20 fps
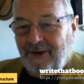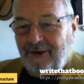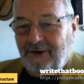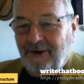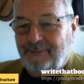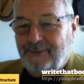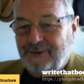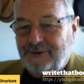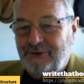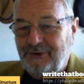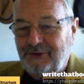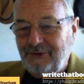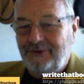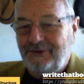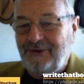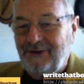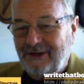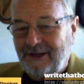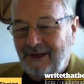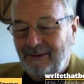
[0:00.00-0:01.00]
An
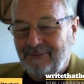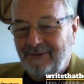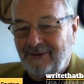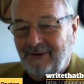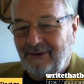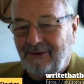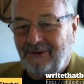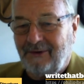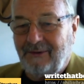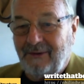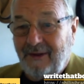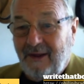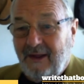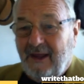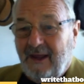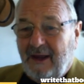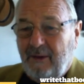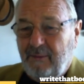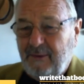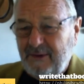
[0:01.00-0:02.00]
opportunity comes along,
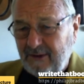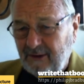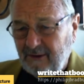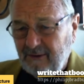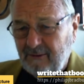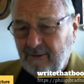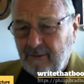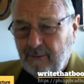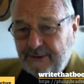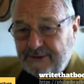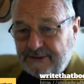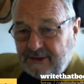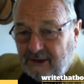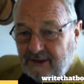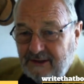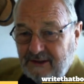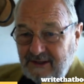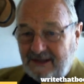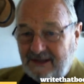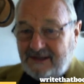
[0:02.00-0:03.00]
and we don't always go,
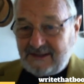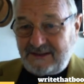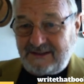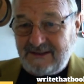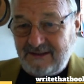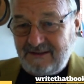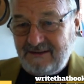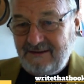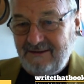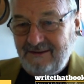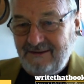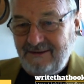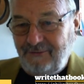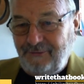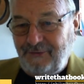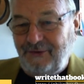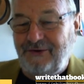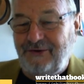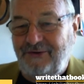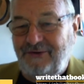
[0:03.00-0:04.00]
yes, the
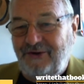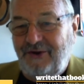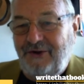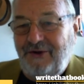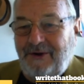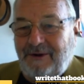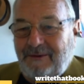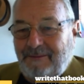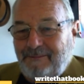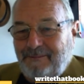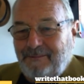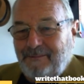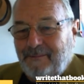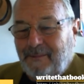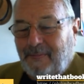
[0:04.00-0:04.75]
first time.